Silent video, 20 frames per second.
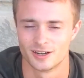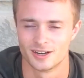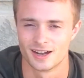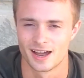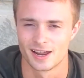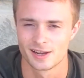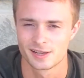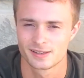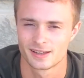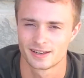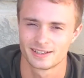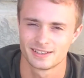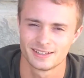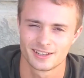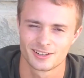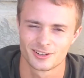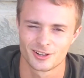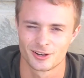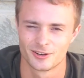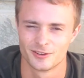uh, I
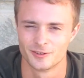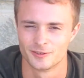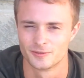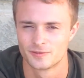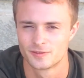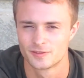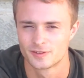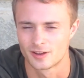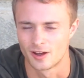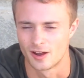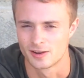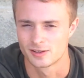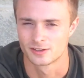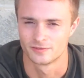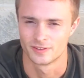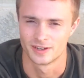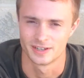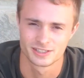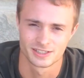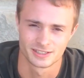study a lot of
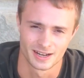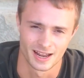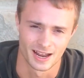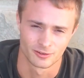conservation,